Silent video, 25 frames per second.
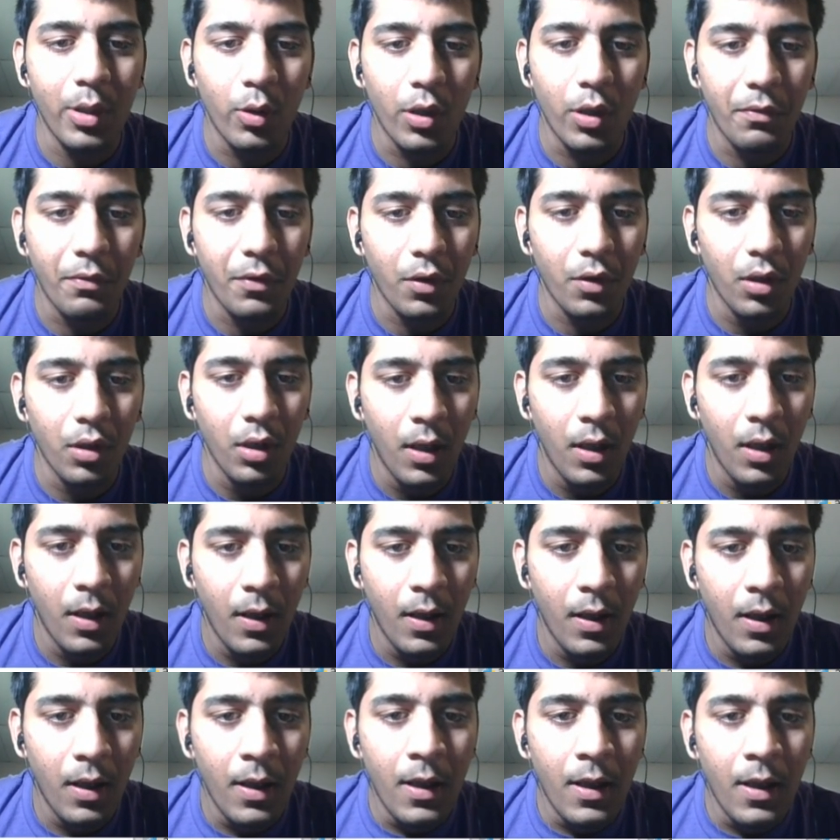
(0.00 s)
beautiful.
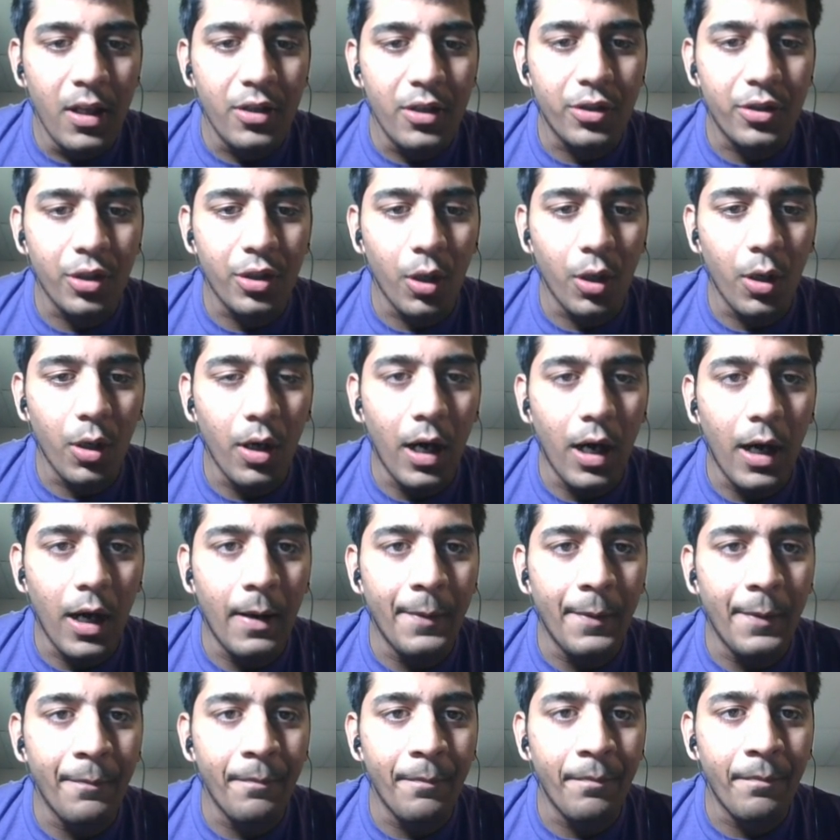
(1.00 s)
So
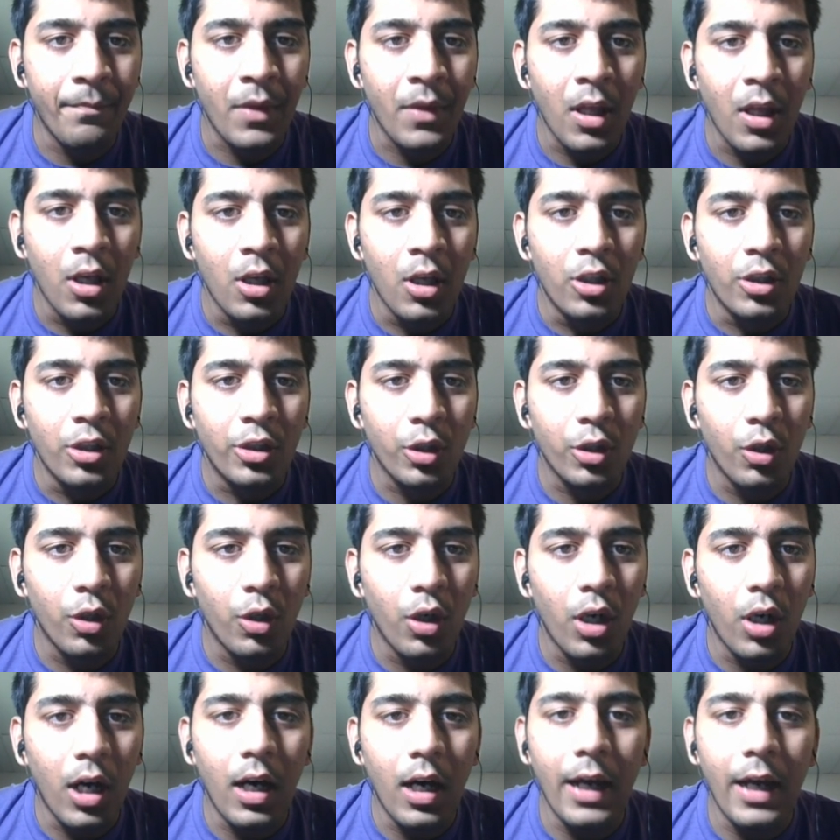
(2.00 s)

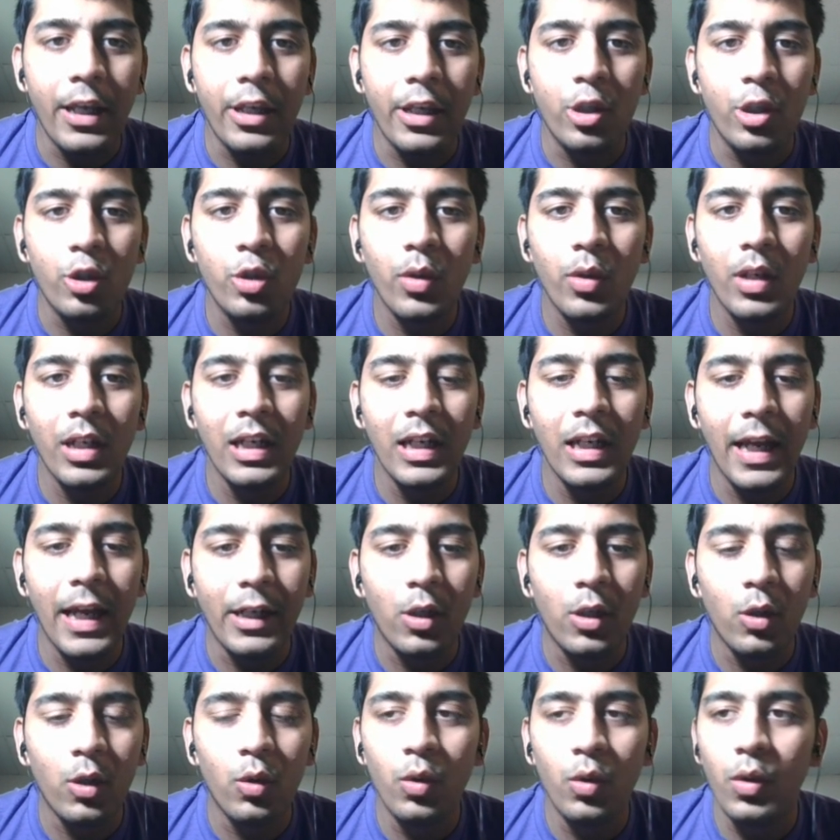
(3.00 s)
I usually
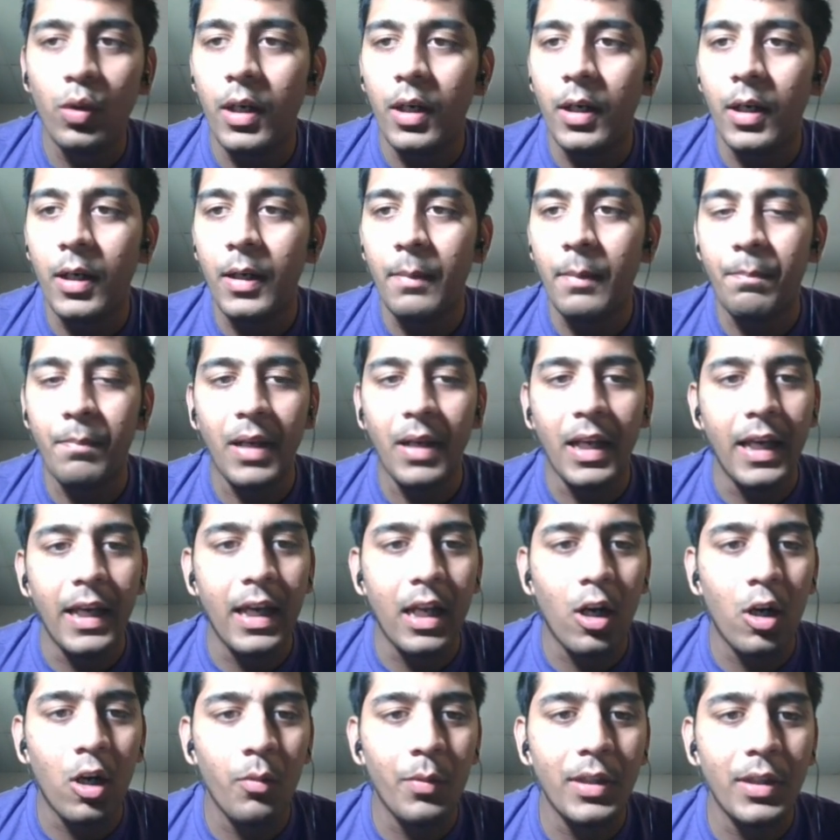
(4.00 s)
like to play
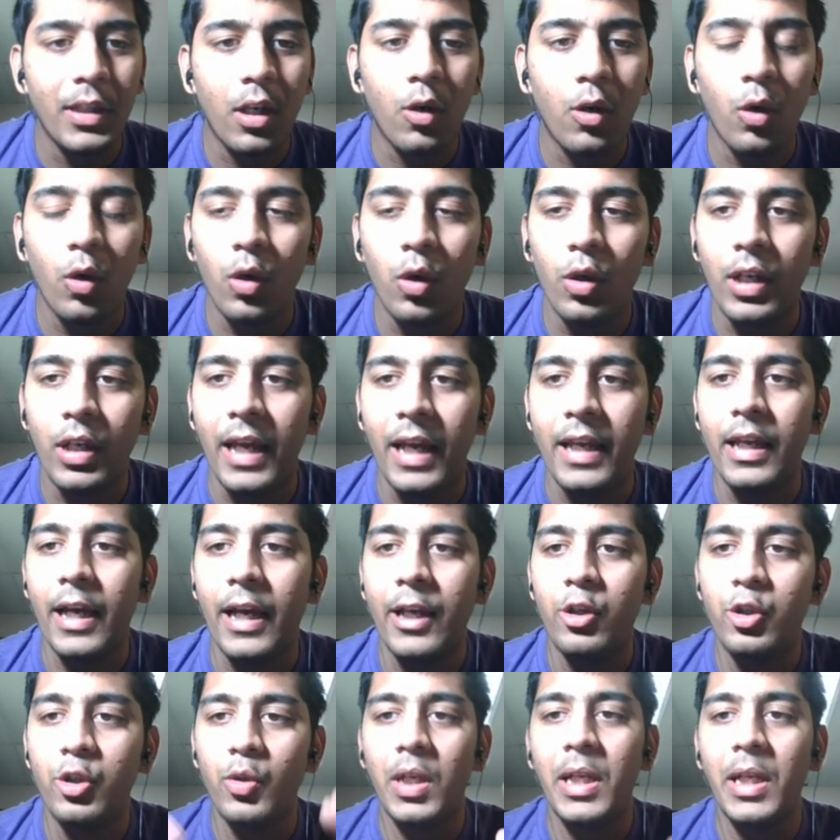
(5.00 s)
around with the code.
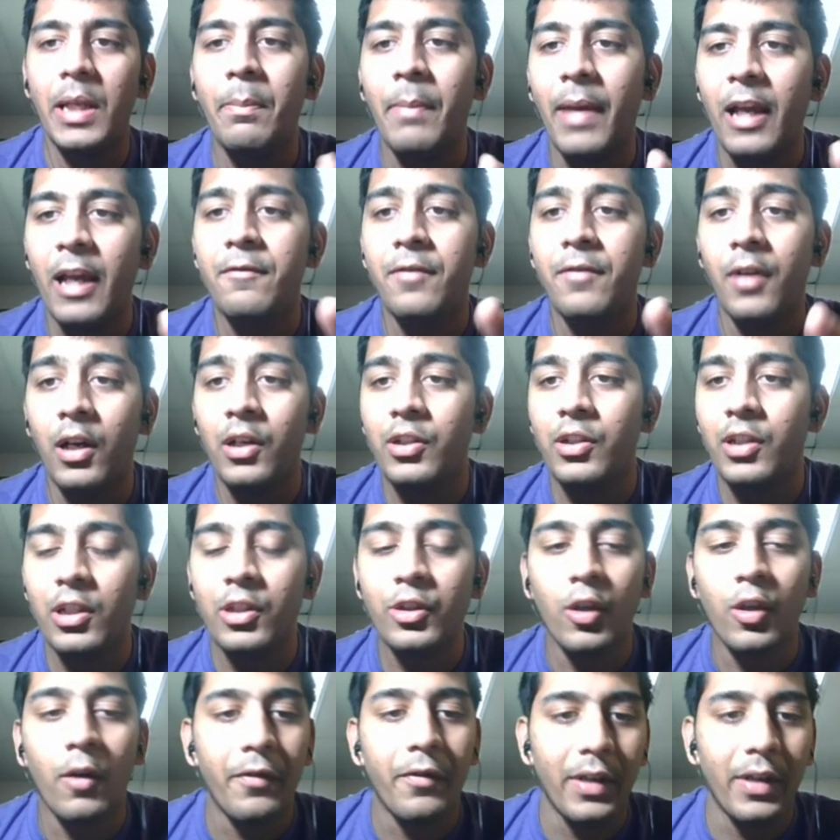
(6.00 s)
I usually make
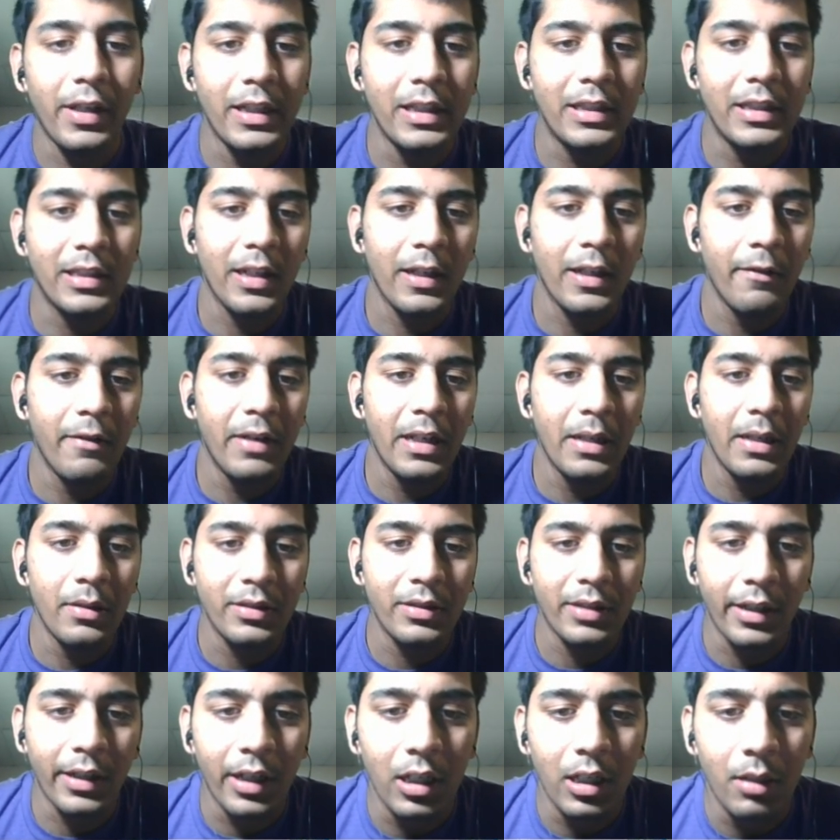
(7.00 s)
functions of each and every
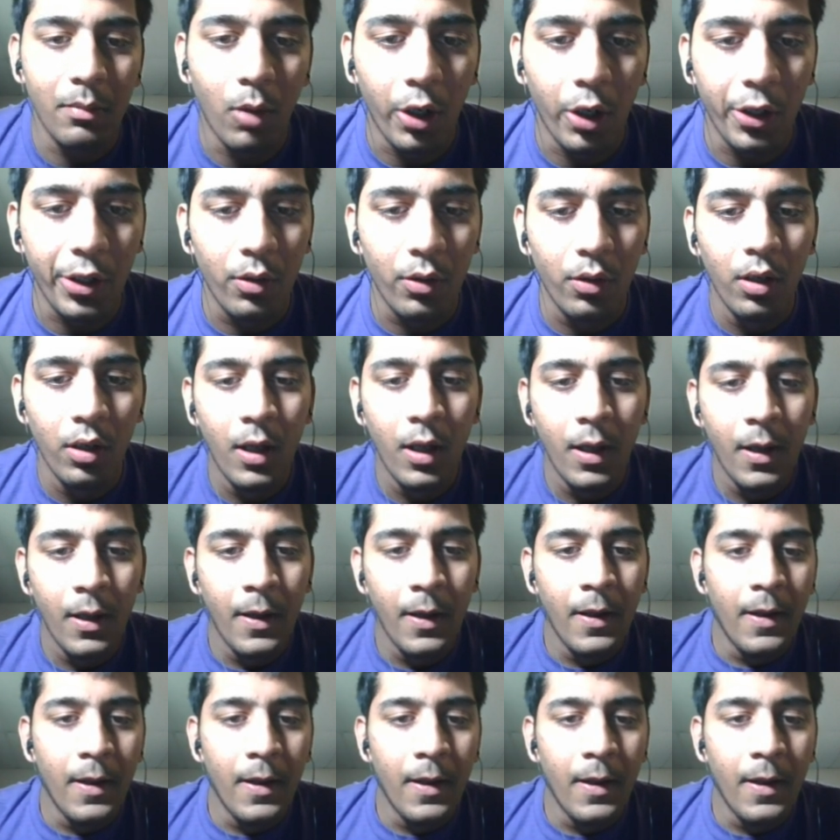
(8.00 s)
single module.